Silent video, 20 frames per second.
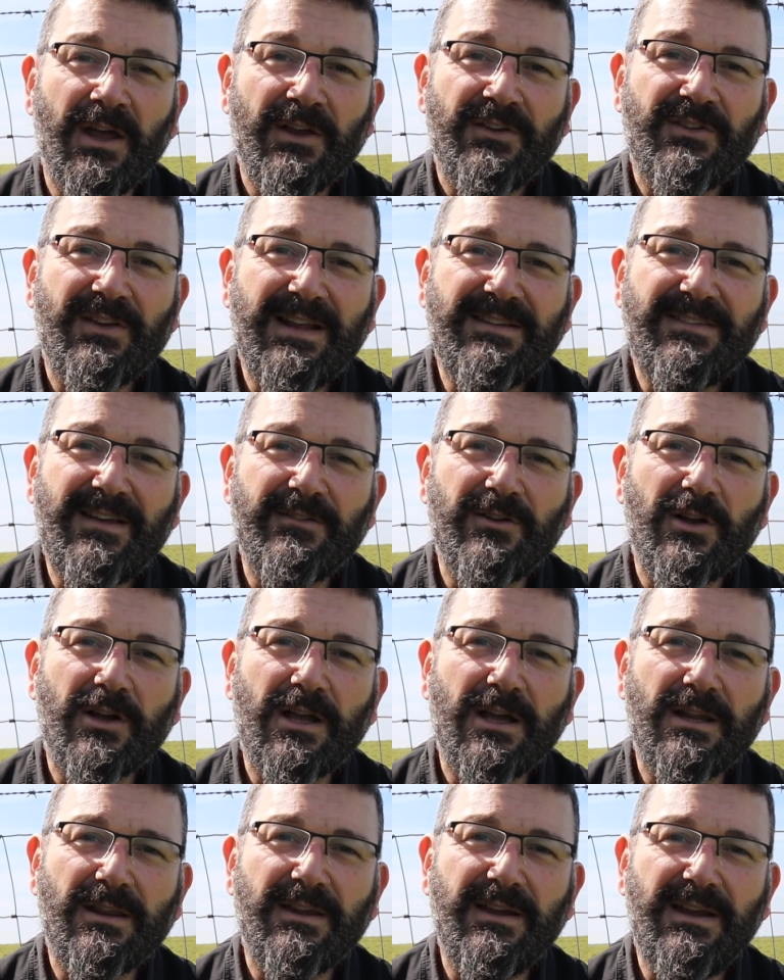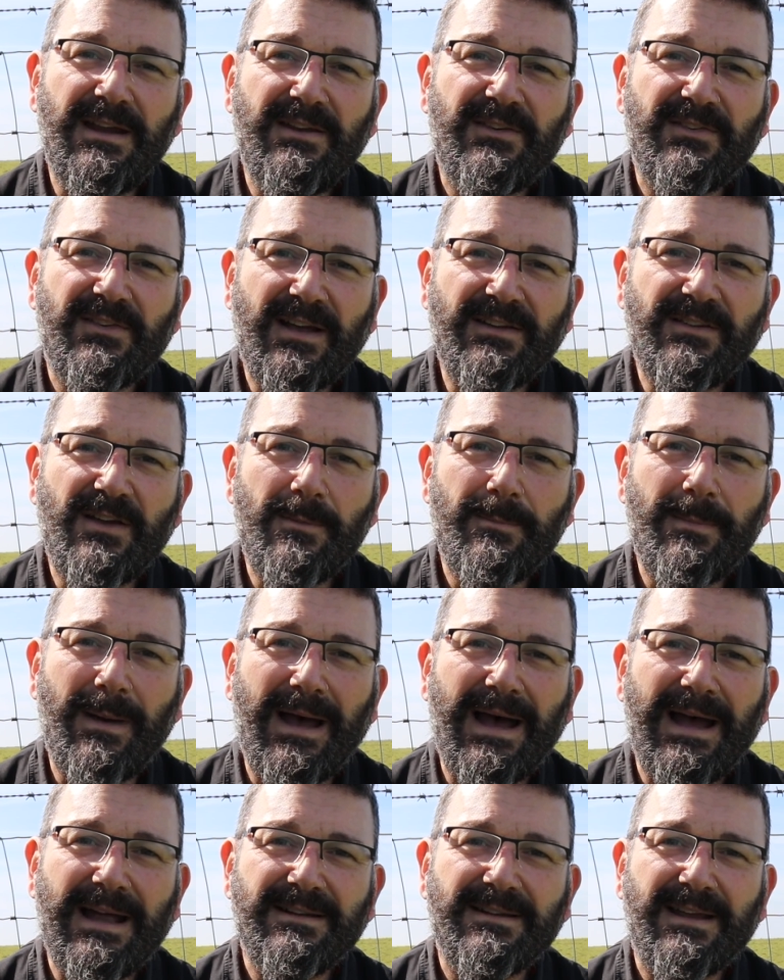So let's have a look at the setup
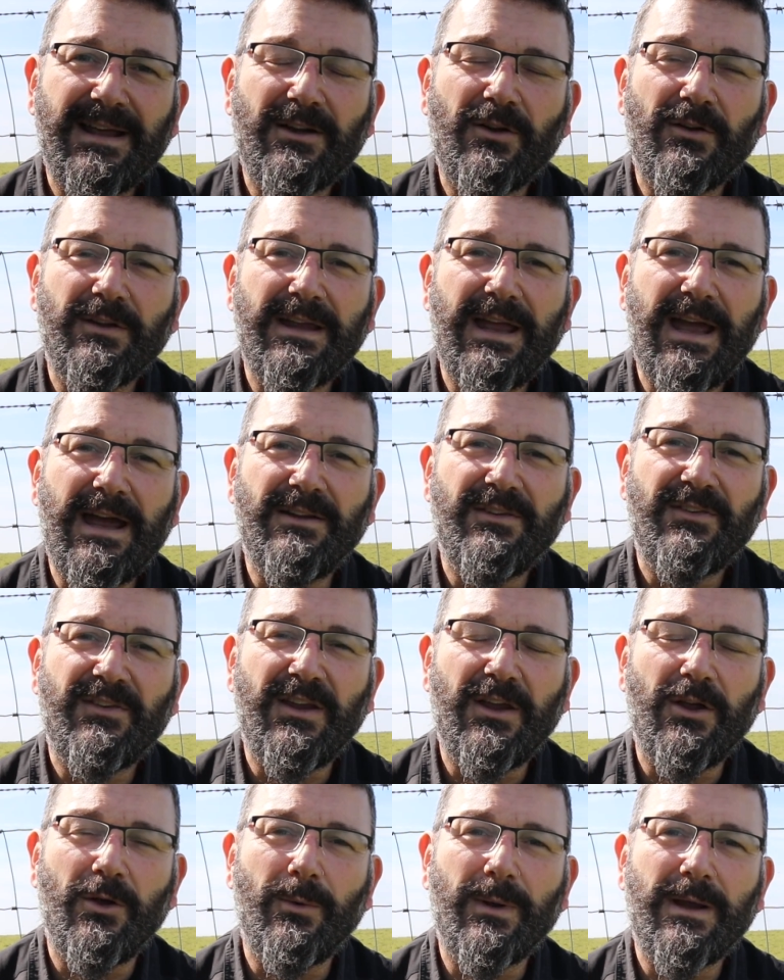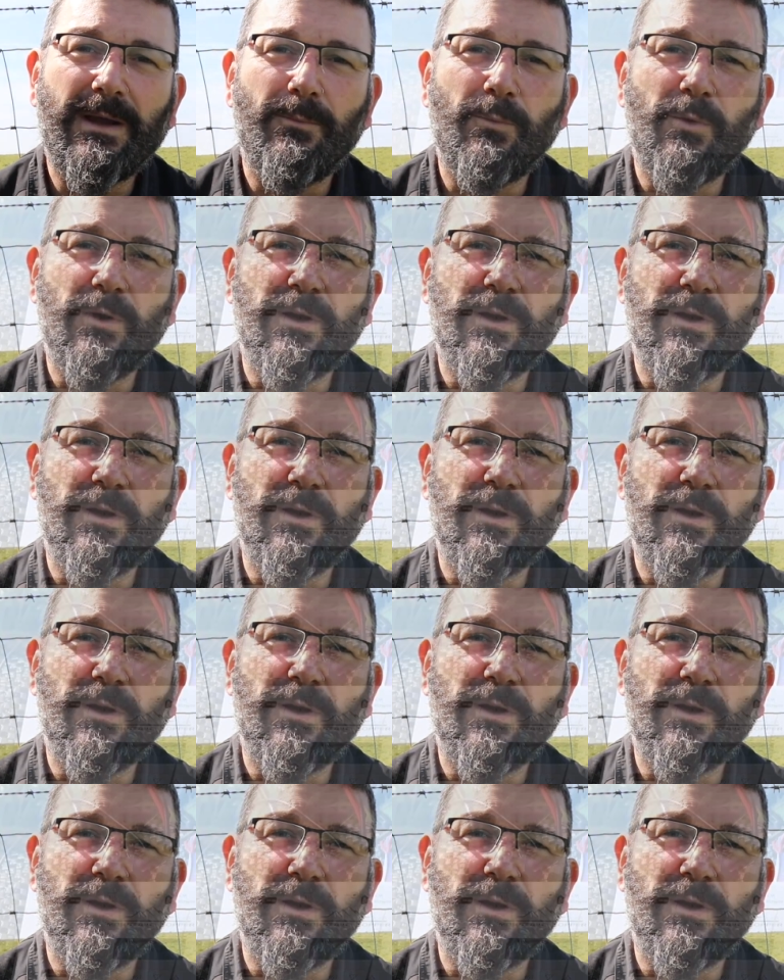and get on the air and see who we can